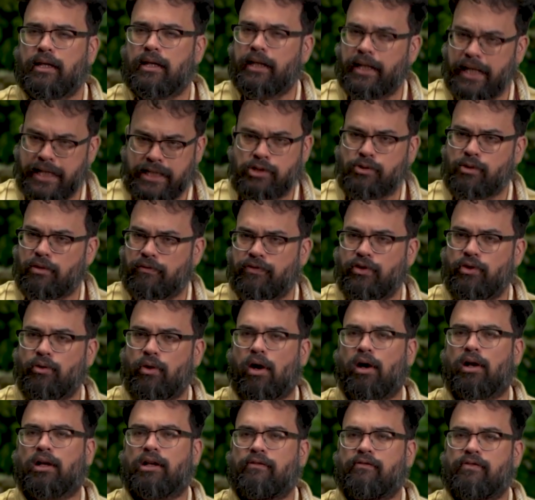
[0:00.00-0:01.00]
Let's review
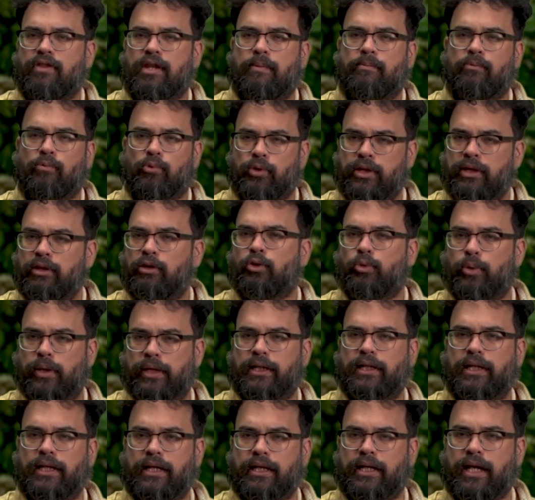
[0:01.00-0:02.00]
all of them real
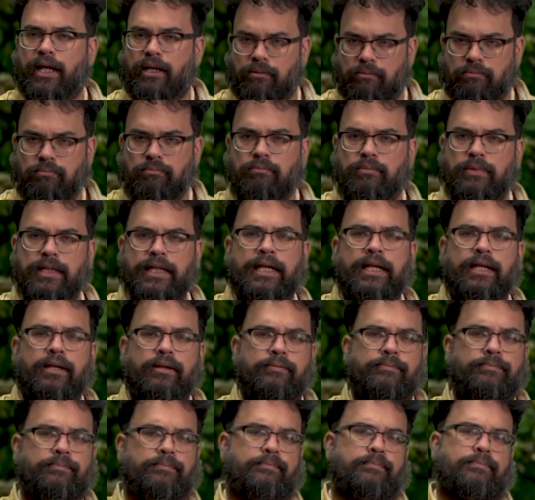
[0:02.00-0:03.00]
quickly again. Ñihi.
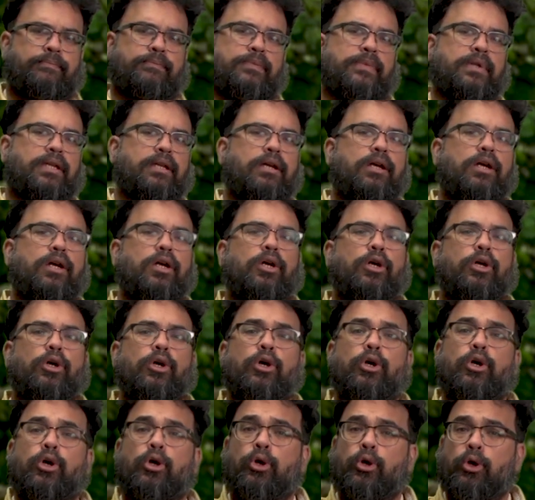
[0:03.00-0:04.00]

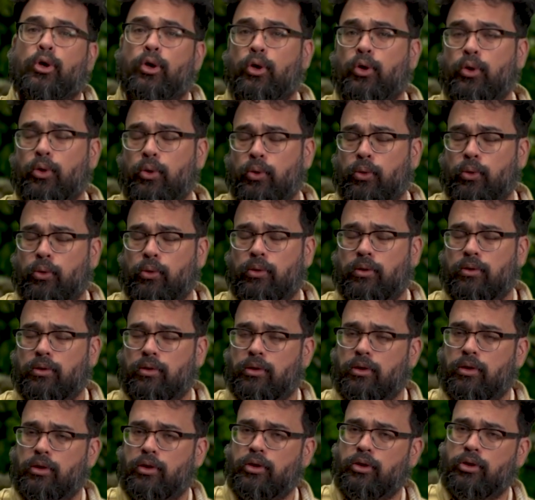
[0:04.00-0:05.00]
Hu,
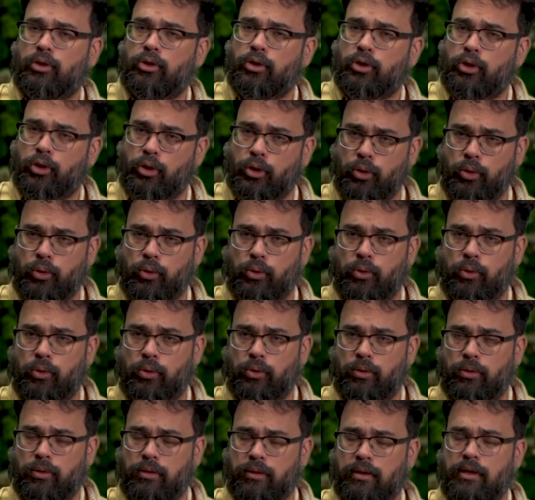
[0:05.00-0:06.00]
ku,
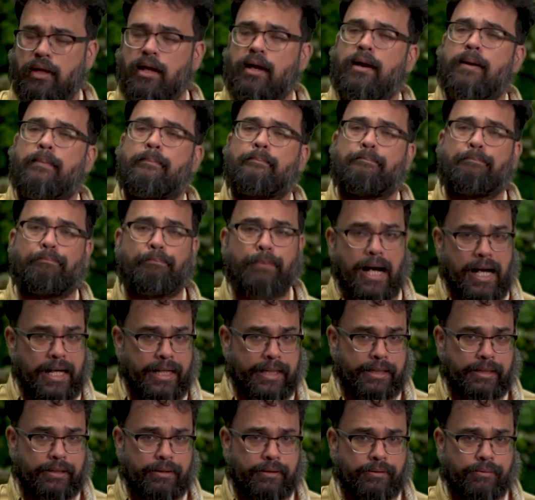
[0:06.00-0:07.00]

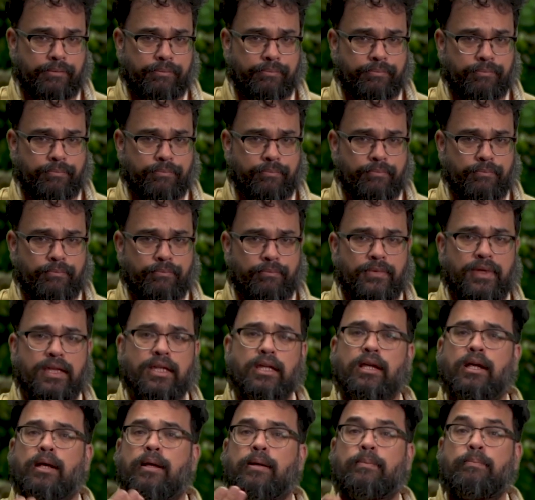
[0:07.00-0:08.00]
mine.
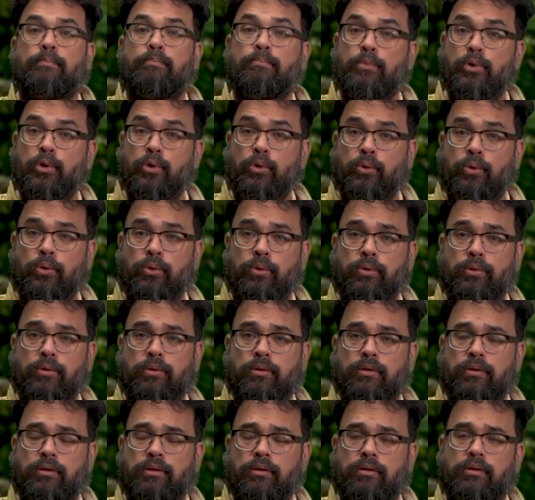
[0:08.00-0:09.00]
Mu,
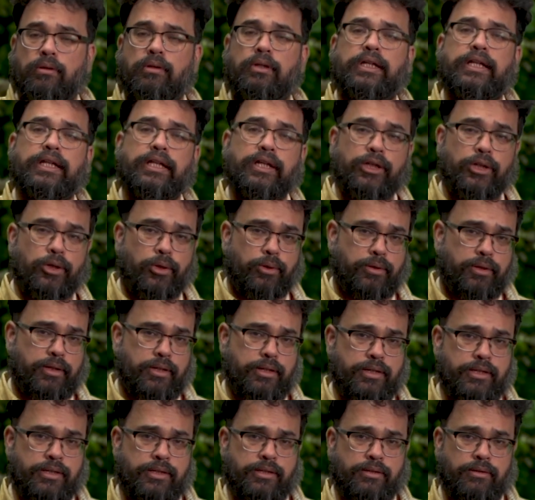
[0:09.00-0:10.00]

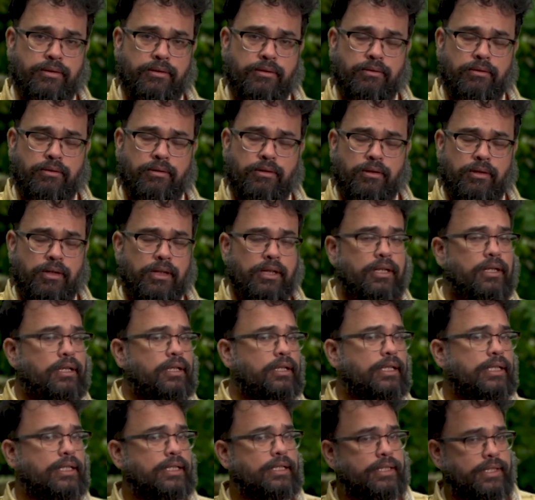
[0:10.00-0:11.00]
yours.
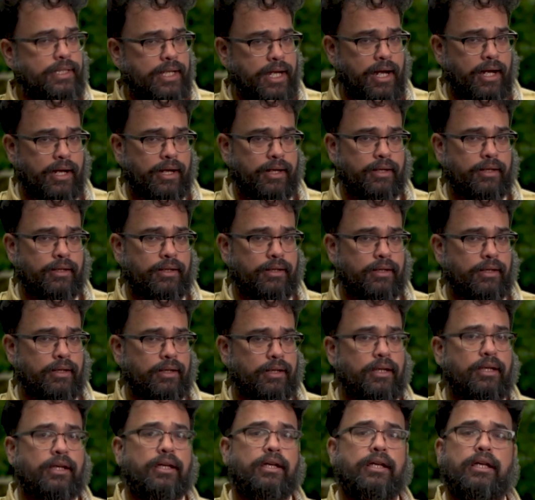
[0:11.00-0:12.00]
Ña,
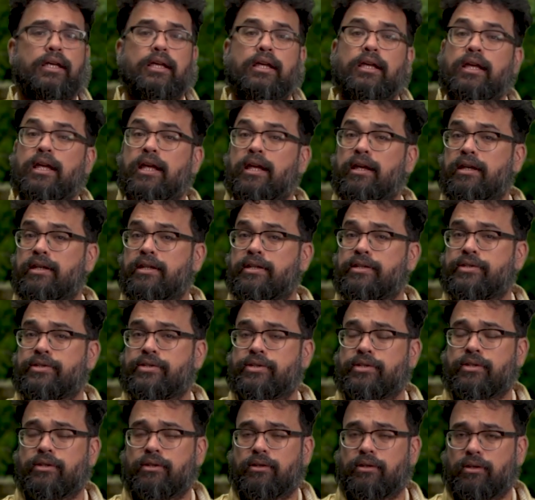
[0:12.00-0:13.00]

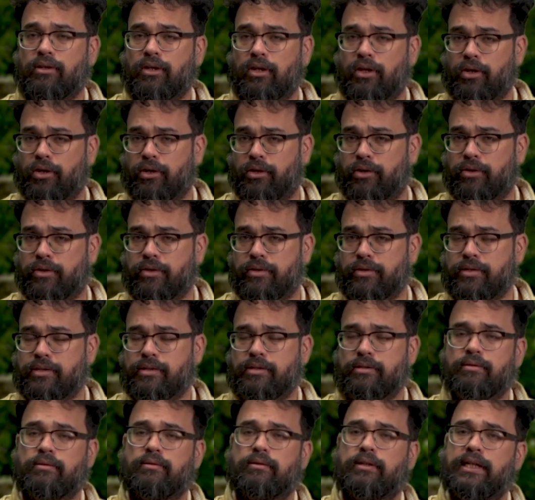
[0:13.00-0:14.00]
his,
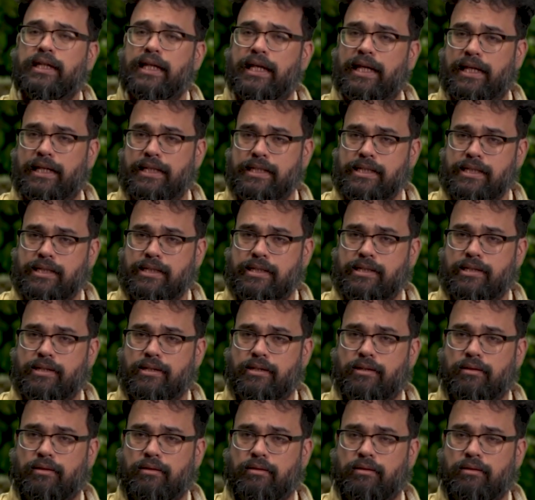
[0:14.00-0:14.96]
hers, its.